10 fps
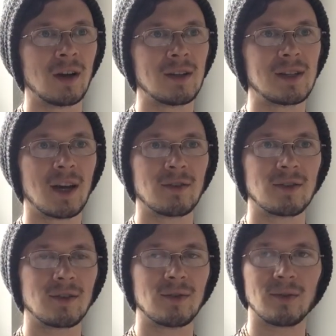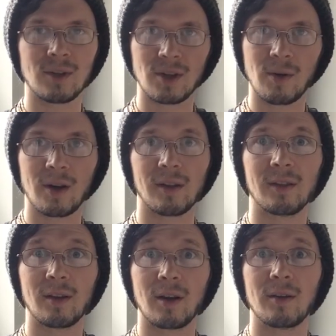down to
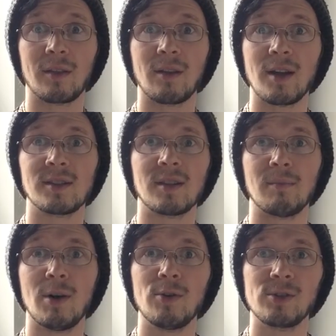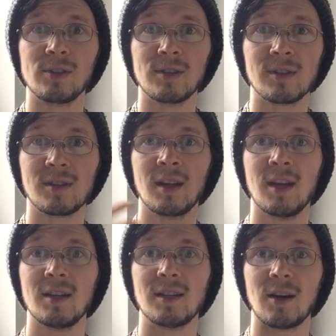our thoughts and emotions,
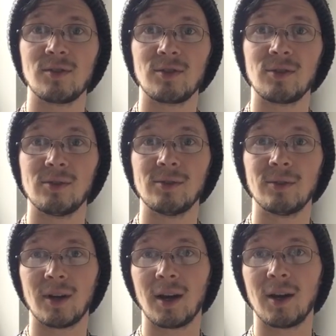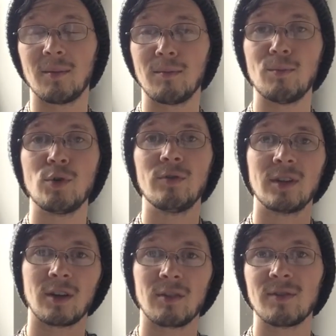down to
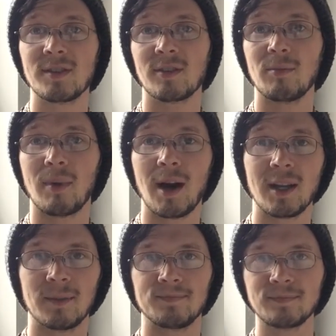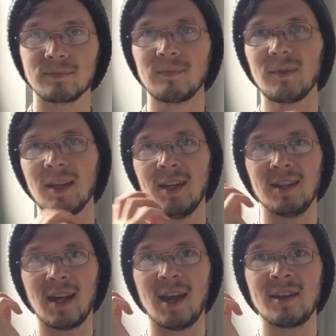moving our physical body. And
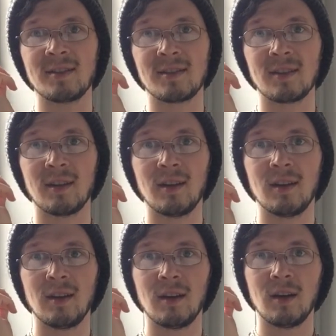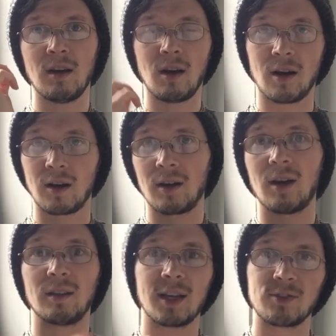as our
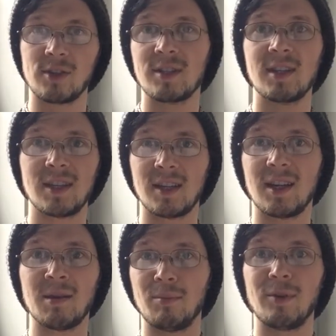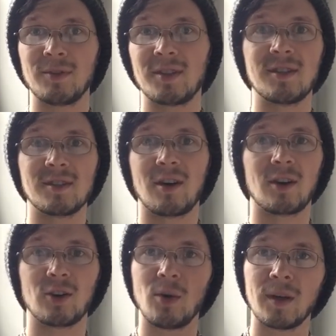electricity impulses are
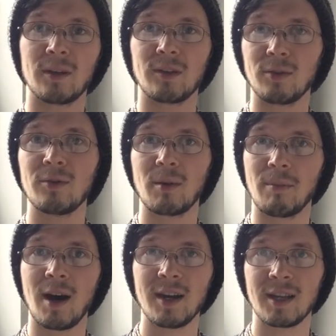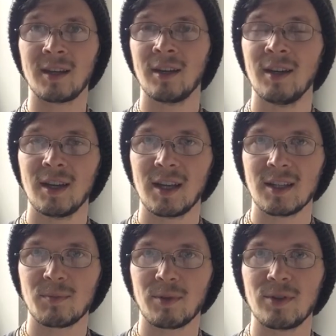going through our body,
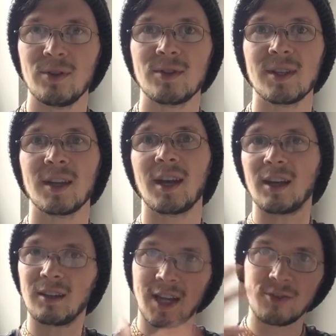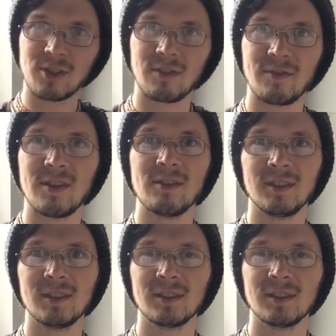it's producing an electric field